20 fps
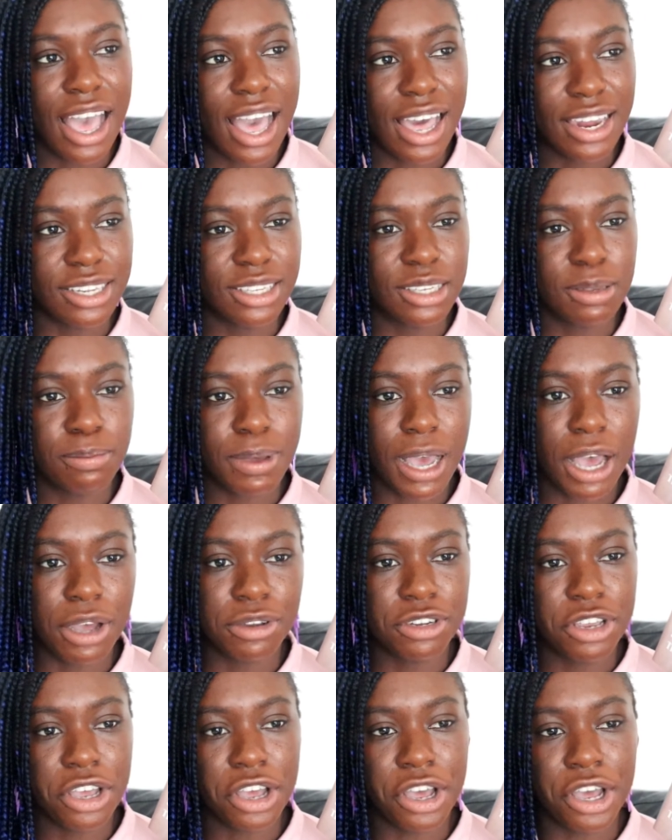and it's
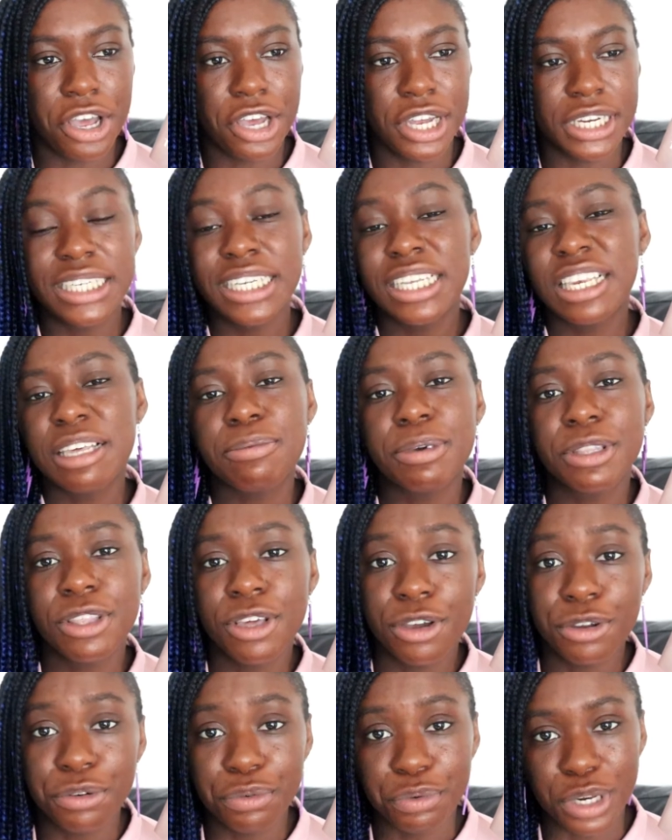about her dealing with
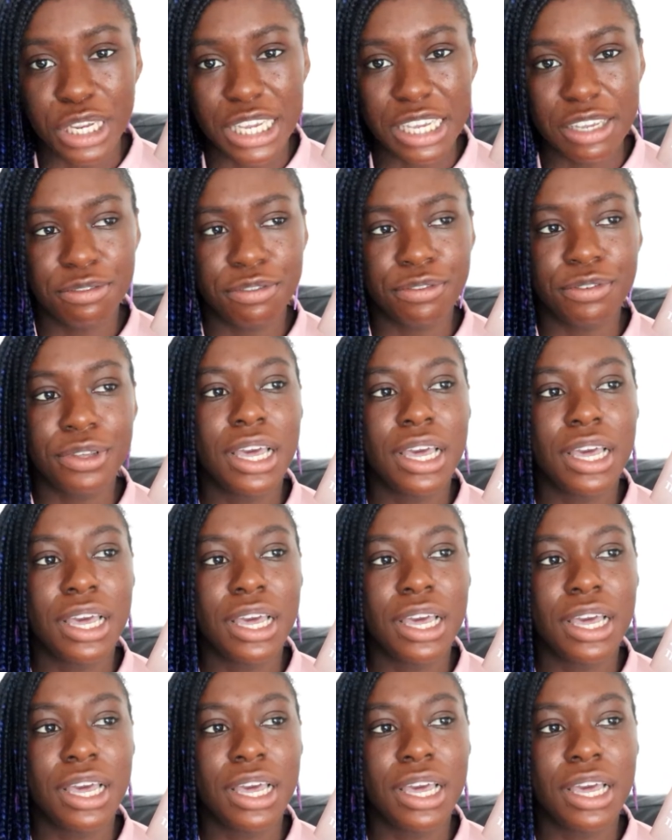her grief,